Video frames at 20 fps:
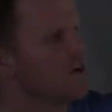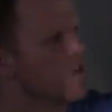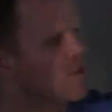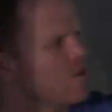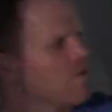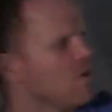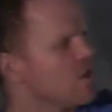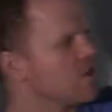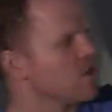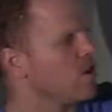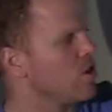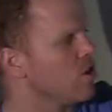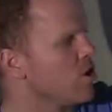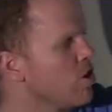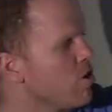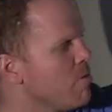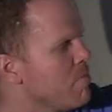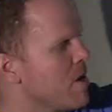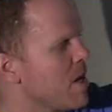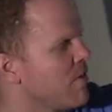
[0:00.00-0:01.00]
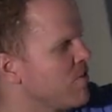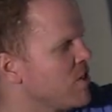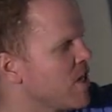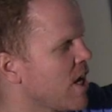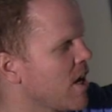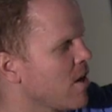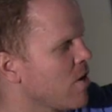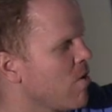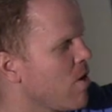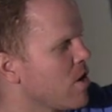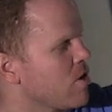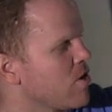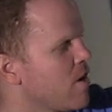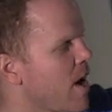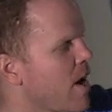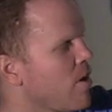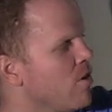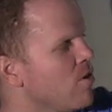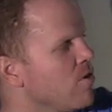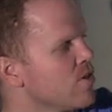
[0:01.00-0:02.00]
So this little bit of second quadrant
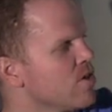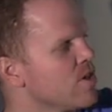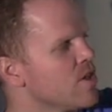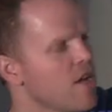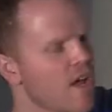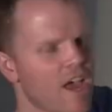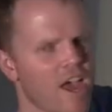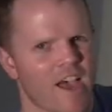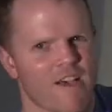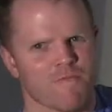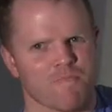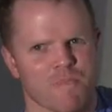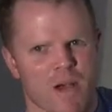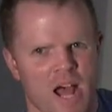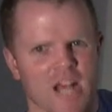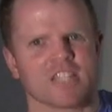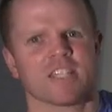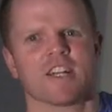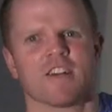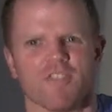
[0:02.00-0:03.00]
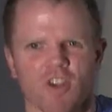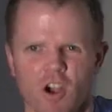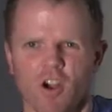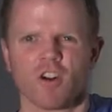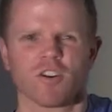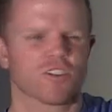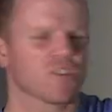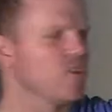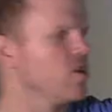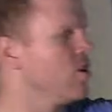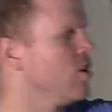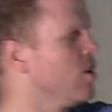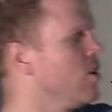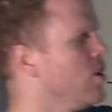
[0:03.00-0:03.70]
angles have positive r's,